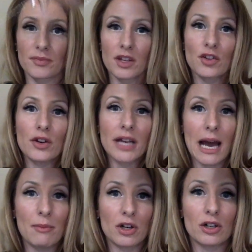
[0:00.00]
certain
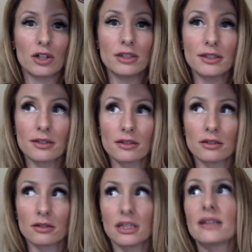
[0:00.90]
chemicals,
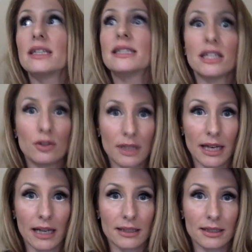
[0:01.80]
like let's say you did
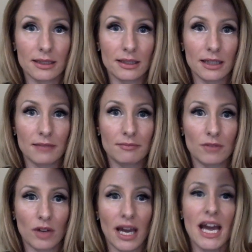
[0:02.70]
ecstasy,
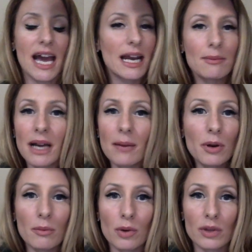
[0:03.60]
okay? And I'm not
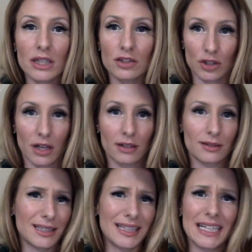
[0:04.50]
promoting
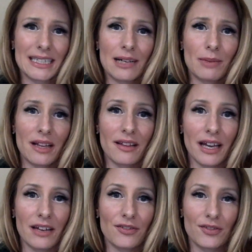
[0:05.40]
drugs. Like that's not my
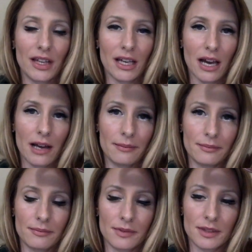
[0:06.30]
life. Like
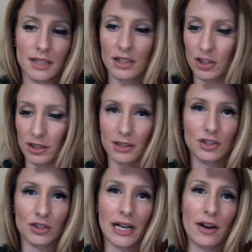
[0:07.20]
I'm such a
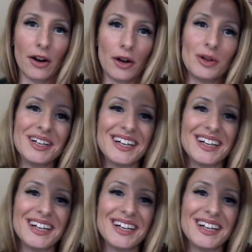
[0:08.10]
straight arrow.